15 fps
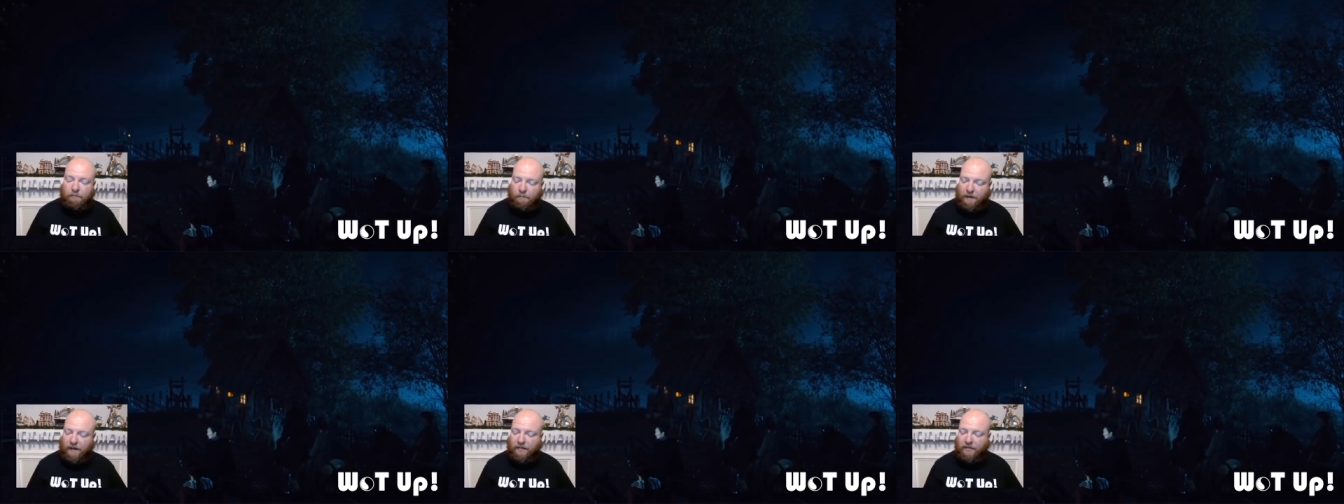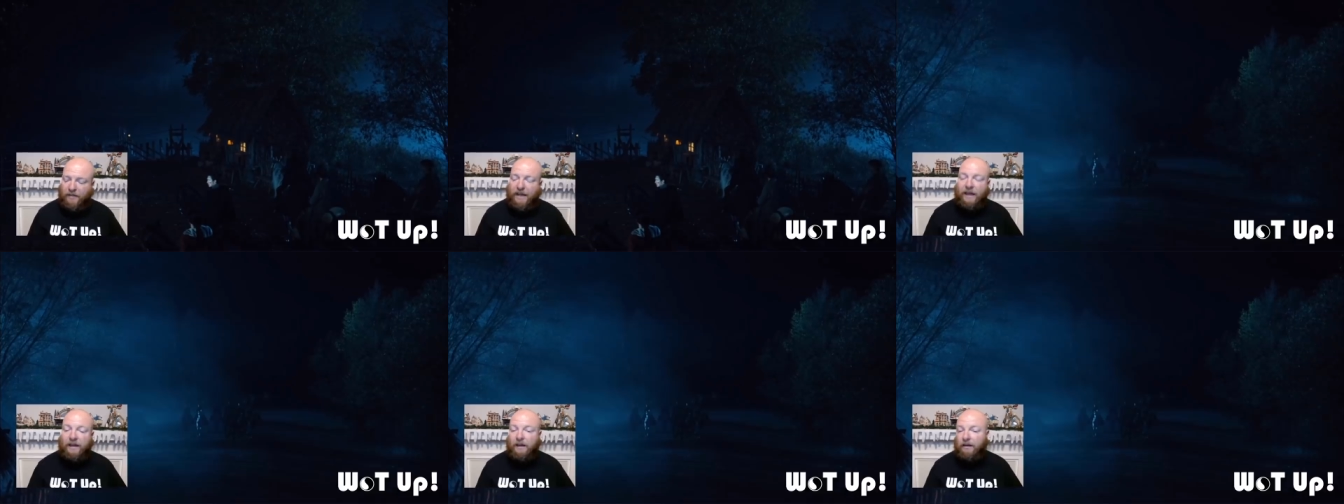But I
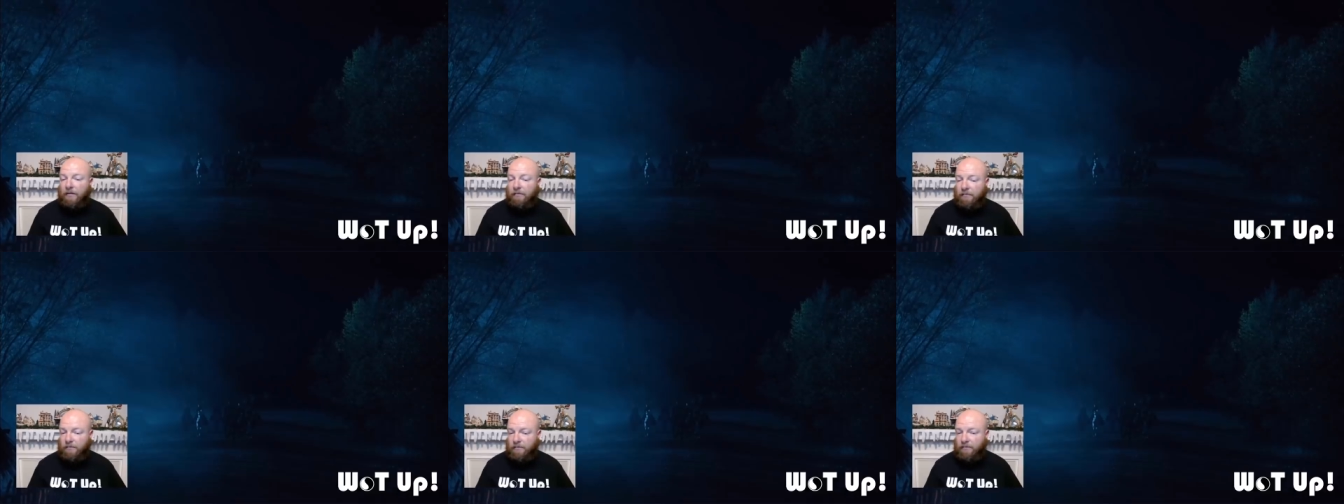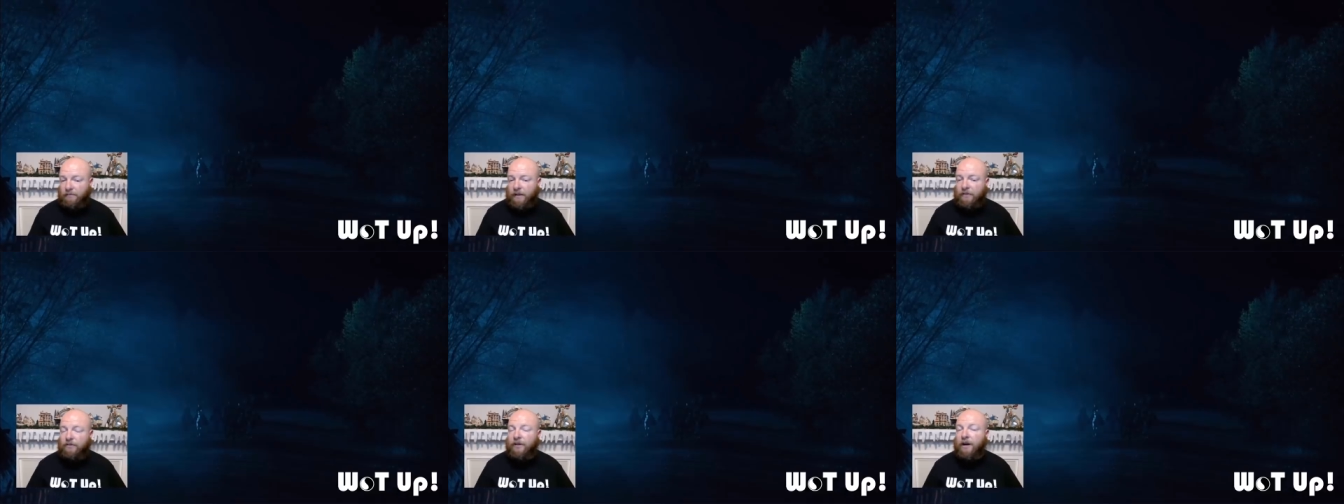think
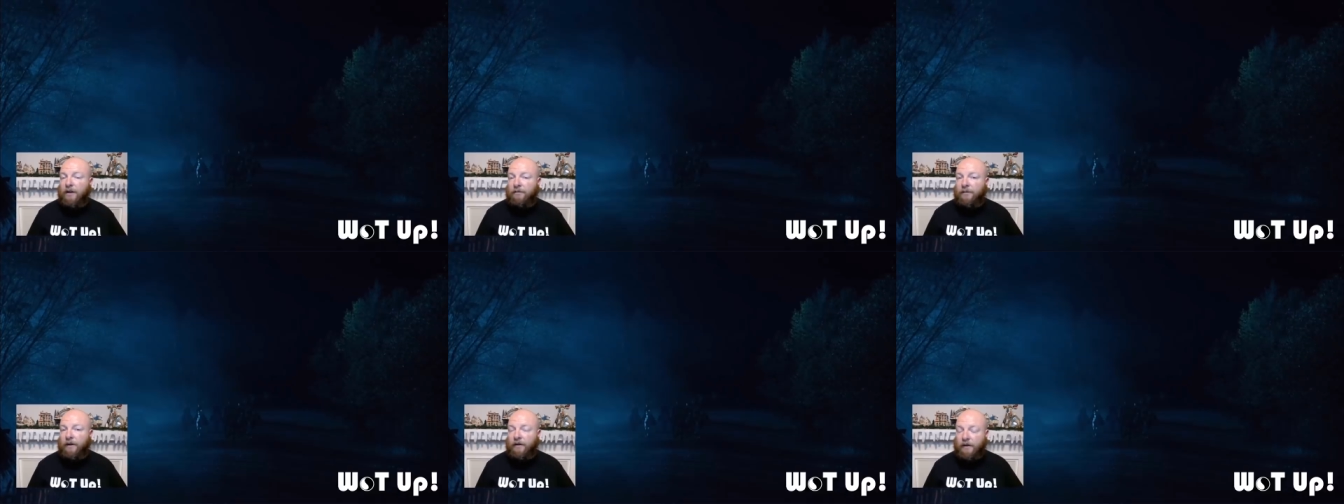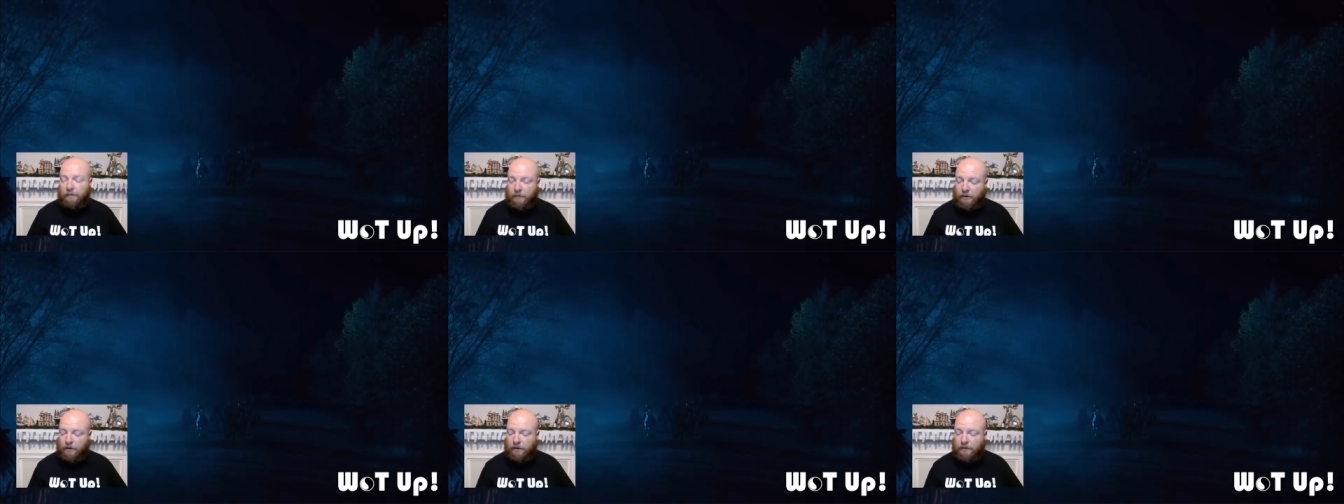that's Taren Ferry in
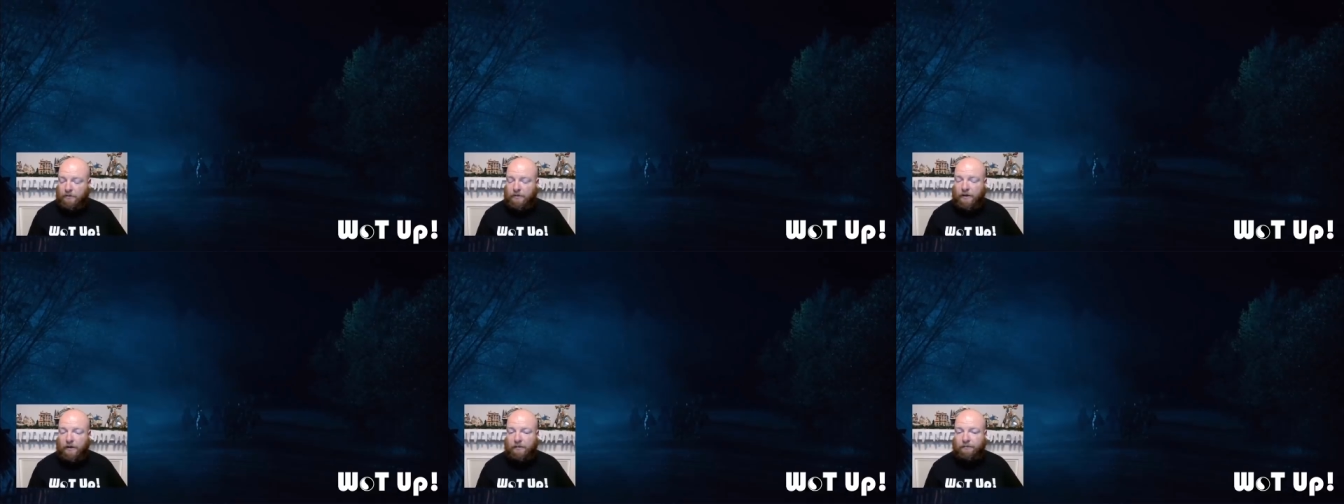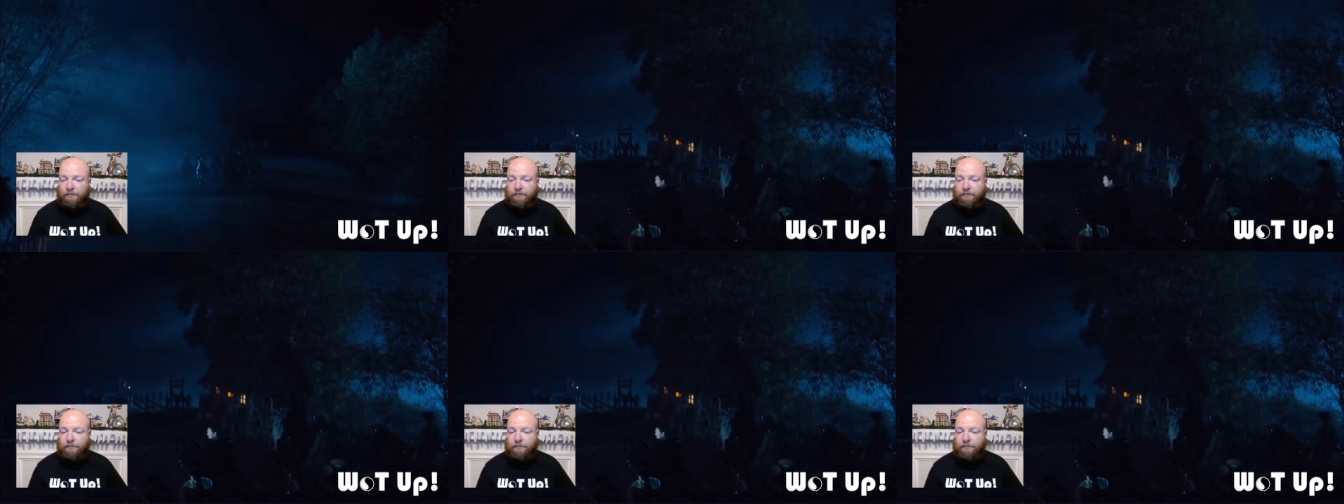behind them there.